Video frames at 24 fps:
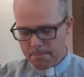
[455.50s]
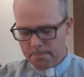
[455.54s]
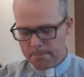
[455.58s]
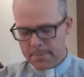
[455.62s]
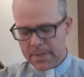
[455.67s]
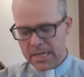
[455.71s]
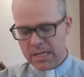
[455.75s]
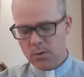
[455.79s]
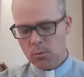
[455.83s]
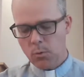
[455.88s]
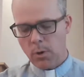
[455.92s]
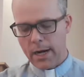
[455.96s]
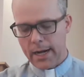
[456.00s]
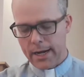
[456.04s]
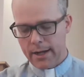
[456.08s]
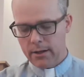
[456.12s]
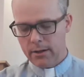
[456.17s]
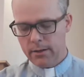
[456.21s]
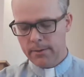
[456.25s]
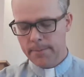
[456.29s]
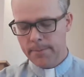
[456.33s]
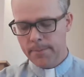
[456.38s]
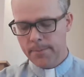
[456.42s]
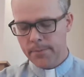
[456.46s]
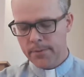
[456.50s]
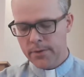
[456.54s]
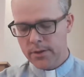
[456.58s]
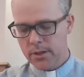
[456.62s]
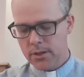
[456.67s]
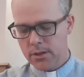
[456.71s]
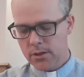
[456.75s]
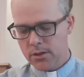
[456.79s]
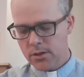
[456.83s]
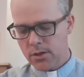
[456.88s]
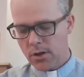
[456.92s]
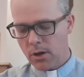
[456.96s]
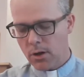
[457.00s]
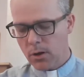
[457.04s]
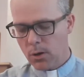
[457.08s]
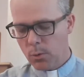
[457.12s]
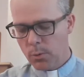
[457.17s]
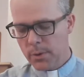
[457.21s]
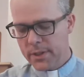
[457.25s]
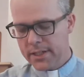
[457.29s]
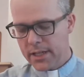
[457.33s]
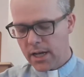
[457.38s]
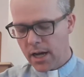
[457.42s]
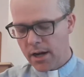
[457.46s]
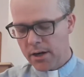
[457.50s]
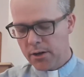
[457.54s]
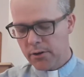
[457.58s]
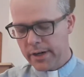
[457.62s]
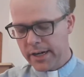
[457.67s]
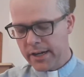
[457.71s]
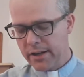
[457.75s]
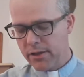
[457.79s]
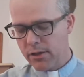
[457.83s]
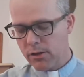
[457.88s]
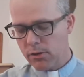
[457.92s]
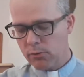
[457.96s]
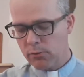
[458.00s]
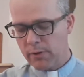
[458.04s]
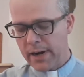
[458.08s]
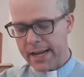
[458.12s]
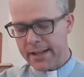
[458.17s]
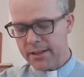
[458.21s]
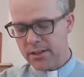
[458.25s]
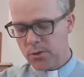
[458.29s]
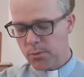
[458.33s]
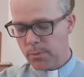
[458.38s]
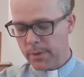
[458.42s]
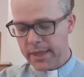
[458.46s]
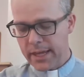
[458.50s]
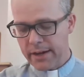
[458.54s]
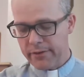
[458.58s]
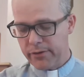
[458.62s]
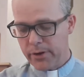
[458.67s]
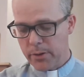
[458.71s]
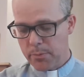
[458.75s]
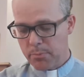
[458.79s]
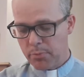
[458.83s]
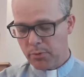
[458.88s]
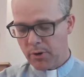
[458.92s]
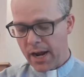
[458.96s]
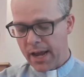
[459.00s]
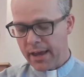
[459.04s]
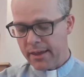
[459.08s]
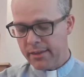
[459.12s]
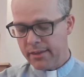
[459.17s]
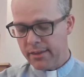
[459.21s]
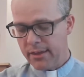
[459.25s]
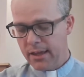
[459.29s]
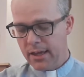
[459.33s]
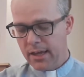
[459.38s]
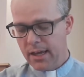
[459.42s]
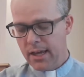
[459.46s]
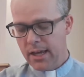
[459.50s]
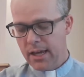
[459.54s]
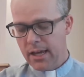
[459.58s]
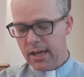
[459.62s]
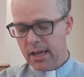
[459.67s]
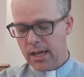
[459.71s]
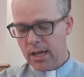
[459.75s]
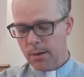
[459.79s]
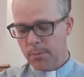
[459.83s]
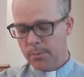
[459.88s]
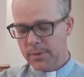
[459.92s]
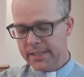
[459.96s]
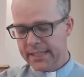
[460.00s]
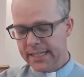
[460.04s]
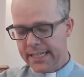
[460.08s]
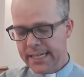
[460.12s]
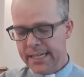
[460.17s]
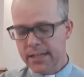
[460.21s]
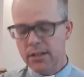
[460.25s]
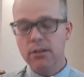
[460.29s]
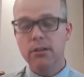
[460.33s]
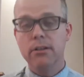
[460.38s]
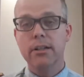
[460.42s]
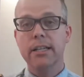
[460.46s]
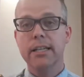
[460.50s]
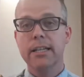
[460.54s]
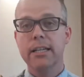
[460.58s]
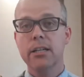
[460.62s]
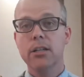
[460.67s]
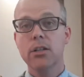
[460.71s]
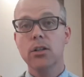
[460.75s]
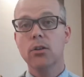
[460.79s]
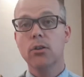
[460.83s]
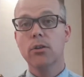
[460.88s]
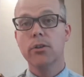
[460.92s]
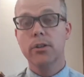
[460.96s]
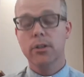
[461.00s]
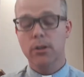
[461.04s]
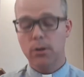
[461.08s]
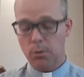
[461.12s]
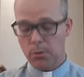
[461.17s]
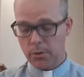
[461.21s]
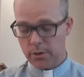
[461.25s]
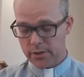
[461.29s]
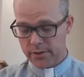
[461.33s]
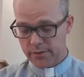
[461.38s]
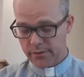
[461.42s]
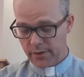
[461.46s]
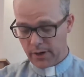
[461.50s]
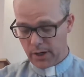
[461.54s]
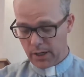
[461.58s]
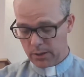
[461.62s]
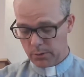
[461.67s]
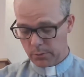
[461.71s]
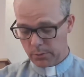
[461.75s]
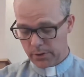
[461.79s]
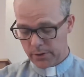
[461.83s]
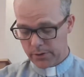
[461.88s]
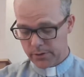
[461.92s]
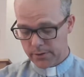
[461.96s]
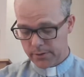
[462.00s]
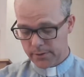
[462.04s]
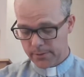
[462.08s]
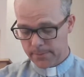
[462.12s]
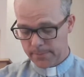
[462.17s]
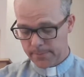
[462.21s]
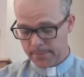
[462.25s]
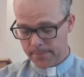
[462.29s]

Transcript: Meanwhile, Saul was uttering threats with every breath and was eager to kill the Lord's followers.